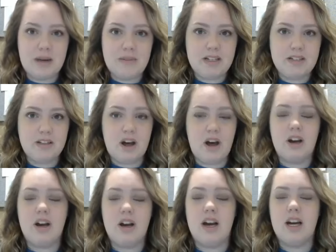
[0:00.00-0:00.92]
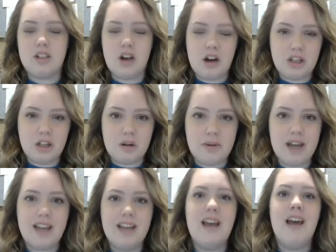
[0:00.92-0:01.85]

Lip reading: 10 minutes long. I talk a little bit.